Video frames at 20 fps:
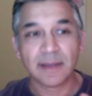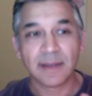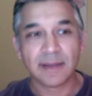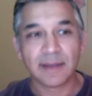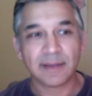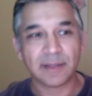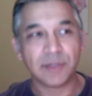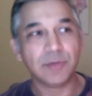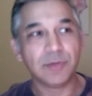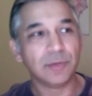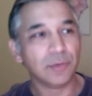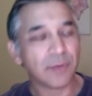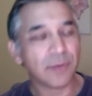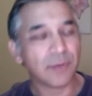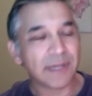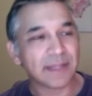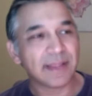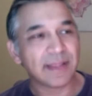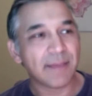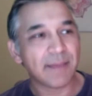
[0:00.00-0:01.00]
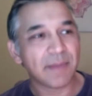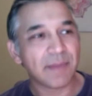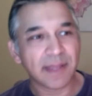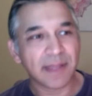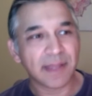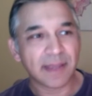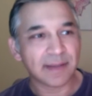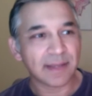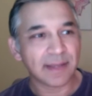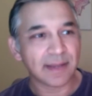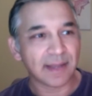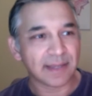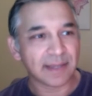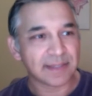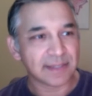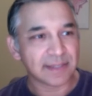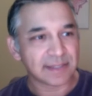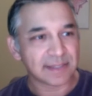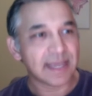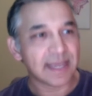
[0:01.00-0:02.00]
you look at them and they're like
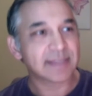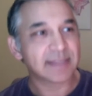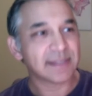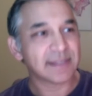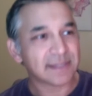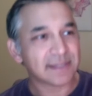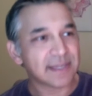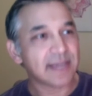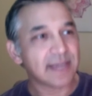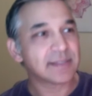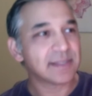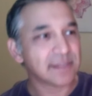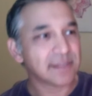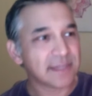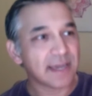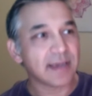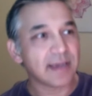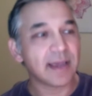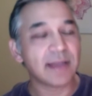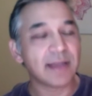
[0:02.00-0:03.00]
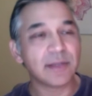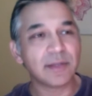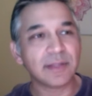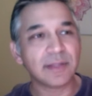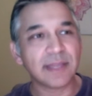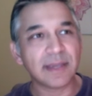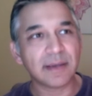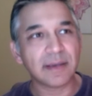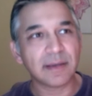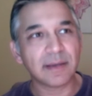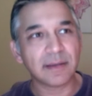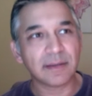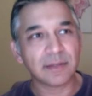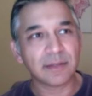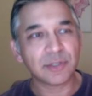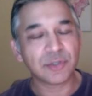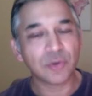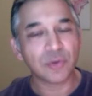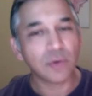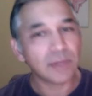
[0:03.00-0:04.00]
success, and you think,
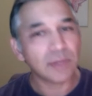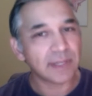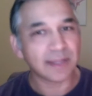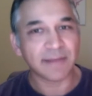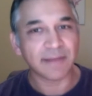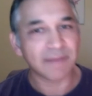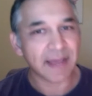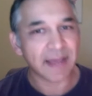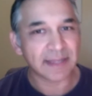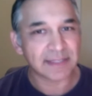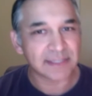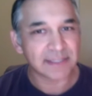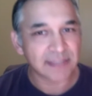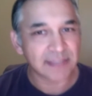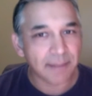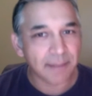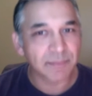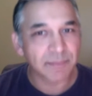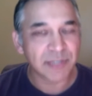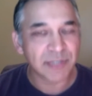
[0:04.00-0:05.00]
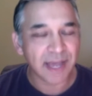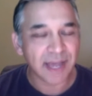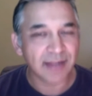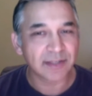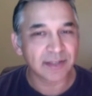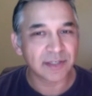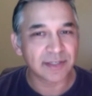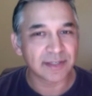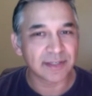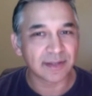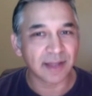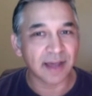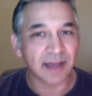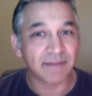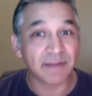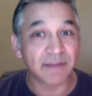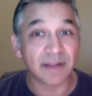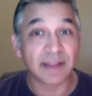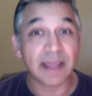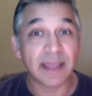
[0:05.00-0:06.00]
surely they've had some challenges in life.
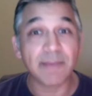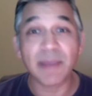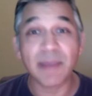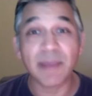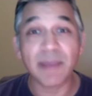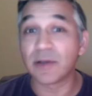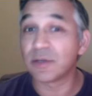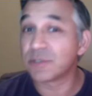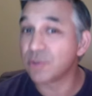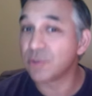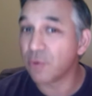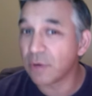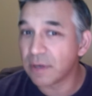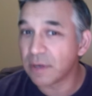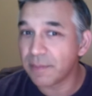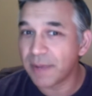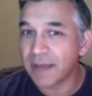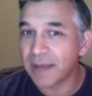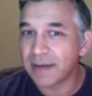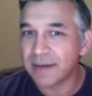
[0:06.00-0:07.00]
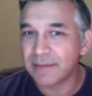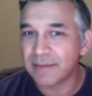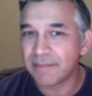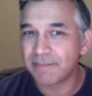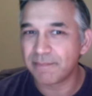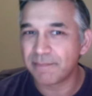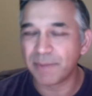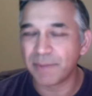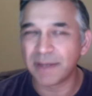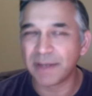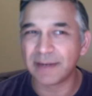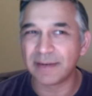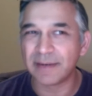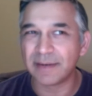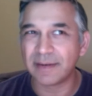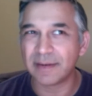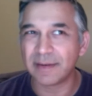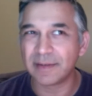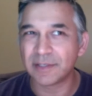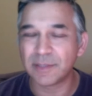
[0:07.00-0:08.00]
Now, they may not talk about it, but
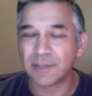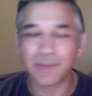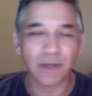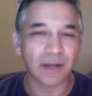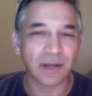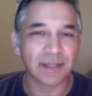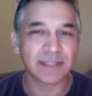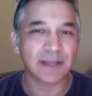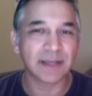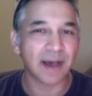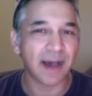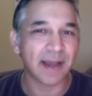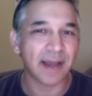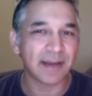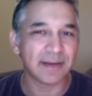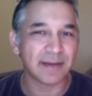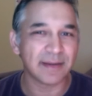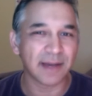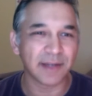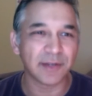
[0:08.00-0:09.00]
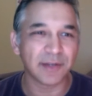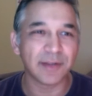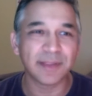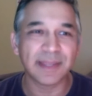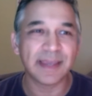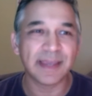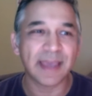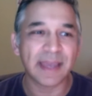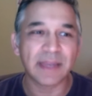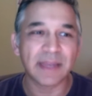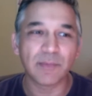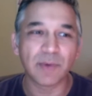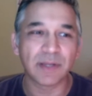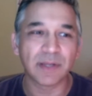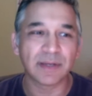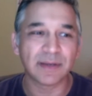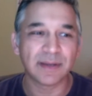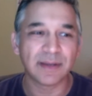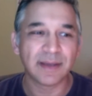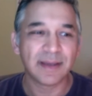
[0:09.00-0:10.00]
to be honest, I don't think
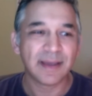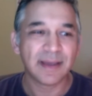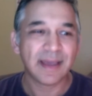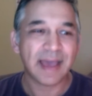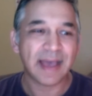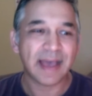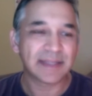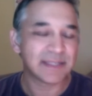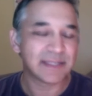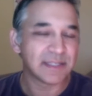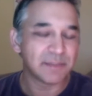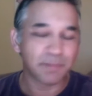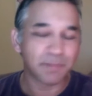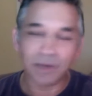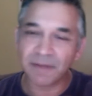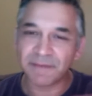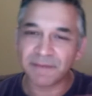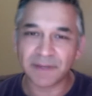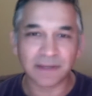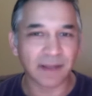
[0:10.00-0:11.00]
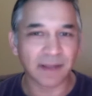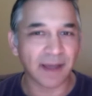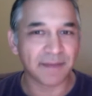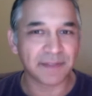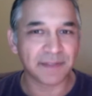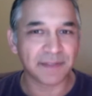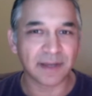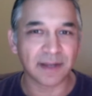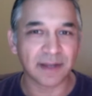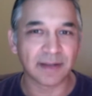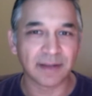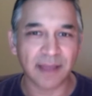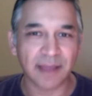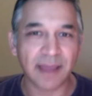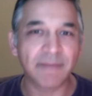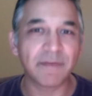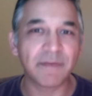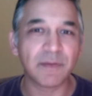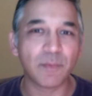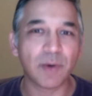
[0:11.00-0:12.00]
anyone has this perfect lifestyle.
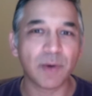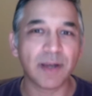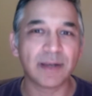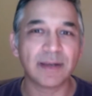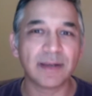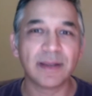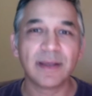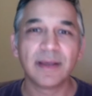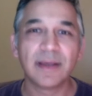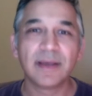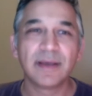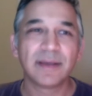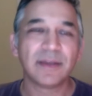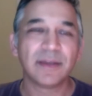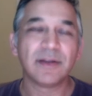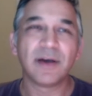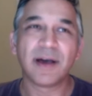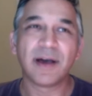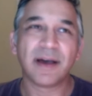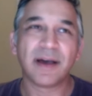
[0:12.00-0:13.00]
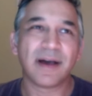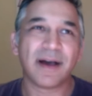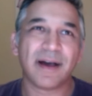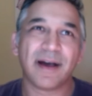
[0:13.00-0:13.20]
Everyone, you know,